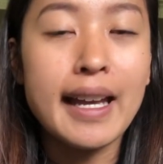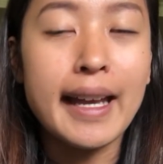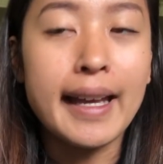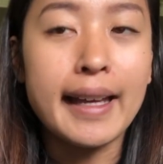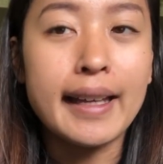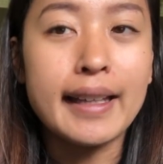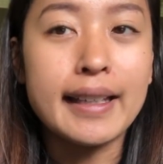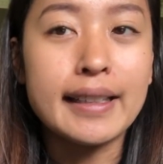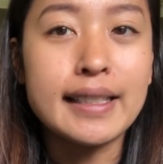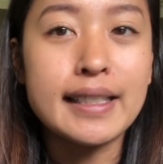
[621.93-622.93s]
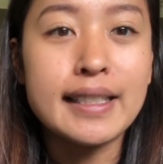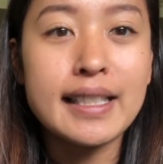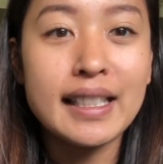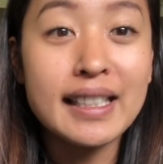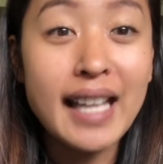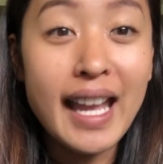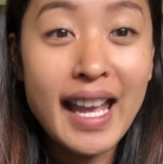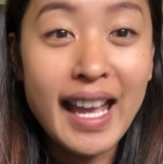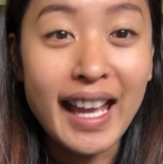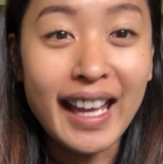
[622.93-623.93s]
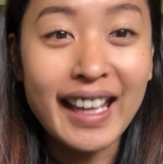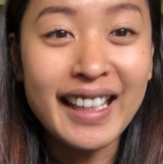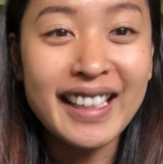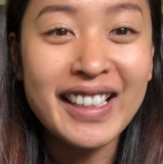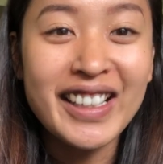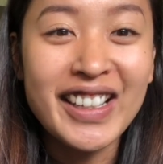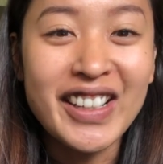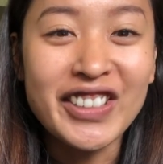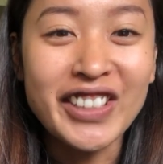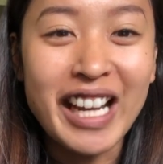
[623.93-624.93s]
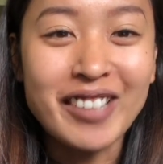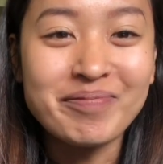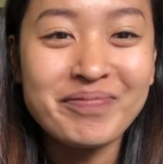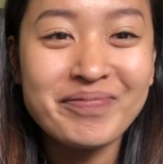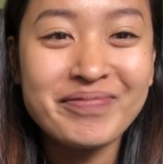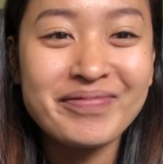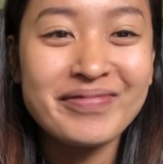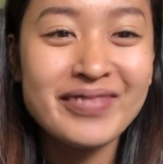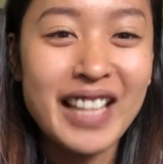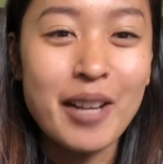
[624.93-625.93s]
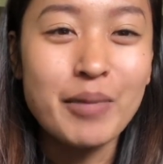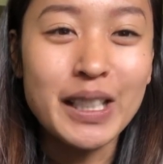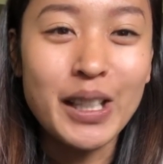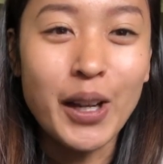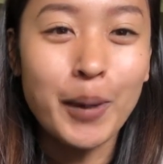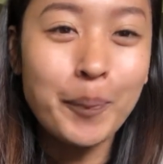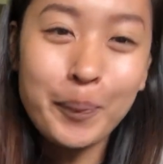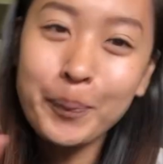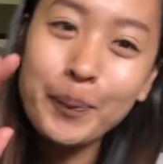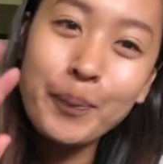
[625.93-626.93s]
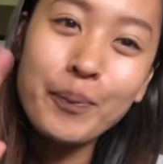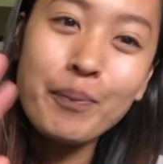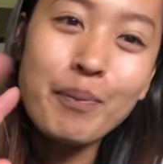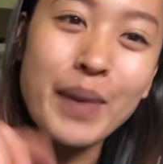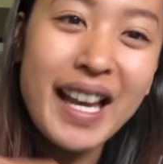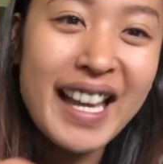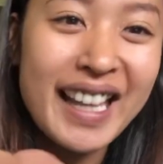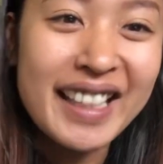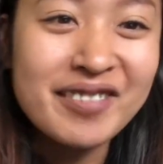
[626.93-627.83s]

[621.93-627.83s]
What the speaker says: And yeah, all right, I'm gonna go. Bye.